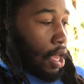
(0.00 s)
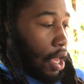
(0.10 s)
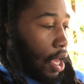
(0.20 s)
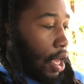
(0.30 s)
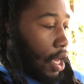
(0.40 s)

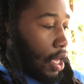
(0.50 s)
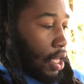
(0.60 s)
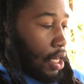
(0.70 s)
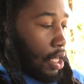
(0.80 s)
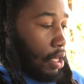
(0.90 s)

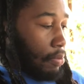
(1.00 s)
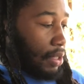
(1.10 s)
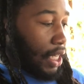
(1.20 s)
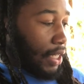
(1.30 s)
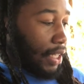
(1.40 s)
And
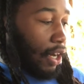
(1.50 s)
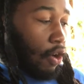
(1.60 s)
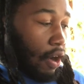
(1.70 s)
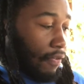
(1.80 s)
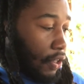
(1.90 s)
besides that,
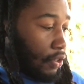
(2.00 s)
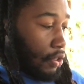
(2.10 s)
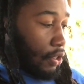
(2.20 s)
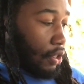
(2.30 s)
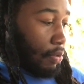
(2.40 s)
car
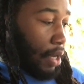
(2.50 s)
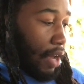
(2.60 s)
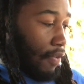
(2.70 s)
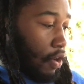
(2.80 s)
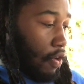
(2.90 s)
features. We
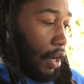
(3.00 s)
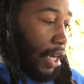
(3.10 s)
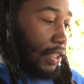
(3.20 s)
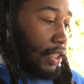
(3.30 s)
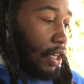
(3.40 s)
have a car
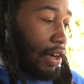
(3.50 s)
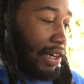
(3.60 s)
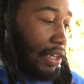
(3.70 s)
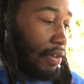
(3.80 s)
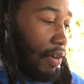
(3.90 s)
HD
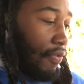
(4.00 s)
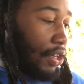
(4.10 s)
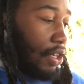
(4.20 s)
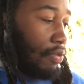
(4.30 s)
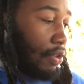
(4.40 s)
audio and
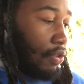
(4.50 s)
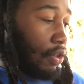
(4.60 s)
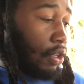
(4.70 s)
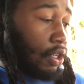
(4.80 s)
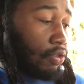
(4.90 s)
video recorder,
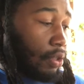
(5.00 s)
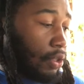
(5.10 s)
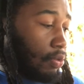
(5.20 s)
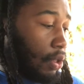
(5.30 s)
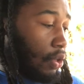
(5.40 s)

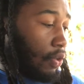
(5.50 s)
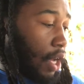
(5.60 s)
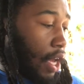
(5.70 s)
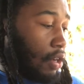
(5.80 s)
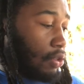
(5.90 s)
123
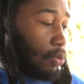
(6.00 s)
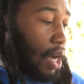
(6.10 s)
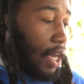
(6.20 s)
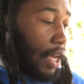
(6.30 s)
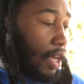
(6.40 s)
angles,
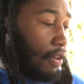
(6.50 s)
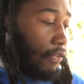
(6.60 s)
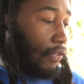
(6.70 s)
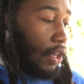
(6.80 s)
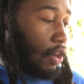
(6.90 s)
wide
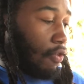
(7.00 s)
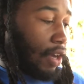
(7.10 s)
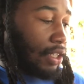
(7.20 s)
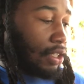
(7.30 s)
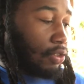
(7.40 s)
angle video
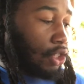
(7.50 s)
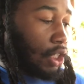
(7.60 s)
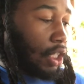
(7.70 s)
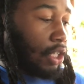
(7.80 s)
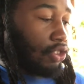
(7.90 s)

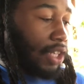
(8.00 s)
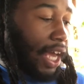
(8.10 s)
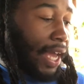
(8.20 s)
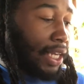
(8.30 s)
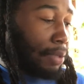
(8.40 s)
resolution,
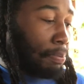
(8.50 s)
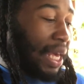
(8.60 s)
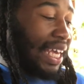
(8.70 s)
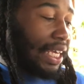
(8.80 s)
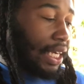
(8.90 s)

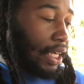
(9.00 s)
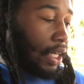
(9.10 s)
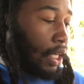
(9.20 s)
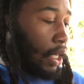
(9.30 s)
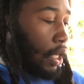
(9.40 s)
180p.
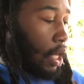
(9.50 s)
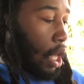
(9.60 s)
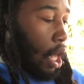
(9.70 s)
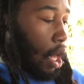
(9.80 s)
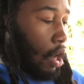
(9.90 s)

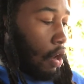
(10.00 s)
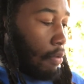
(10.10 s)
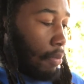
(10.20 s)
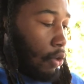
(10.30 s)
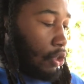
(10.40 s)

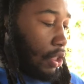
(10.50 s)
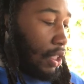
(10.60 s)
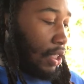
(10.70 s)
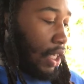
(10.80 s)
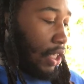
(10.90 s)
Motion
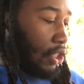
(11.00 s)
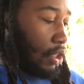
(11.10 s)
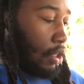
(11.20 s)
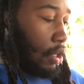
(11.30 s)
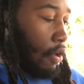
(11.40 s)

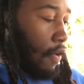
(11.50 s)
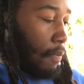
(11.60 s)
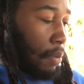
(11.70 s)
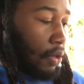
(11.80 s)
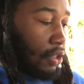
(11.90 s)
detection,
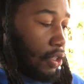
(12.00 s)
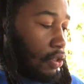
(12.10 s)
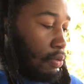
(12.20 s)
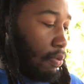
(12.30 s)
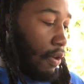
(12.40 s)
built-in
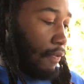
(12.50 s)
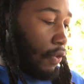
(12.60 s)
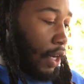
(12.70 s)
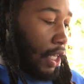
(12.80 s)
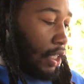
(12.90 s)

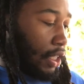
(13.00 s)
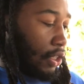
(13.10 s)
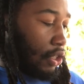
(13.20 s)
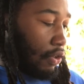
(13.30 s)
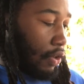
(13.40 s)
2.4 LED
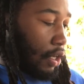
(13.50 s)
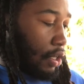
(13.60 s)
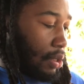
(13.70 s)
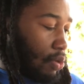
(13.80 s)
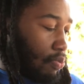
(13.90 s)

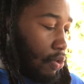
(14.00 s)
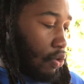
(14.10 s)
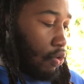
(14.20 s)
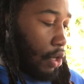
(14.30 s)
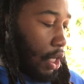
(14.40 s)
screen, loop
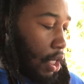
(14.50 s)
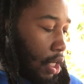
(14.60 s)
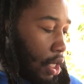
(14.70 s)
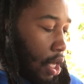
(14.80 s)
recording.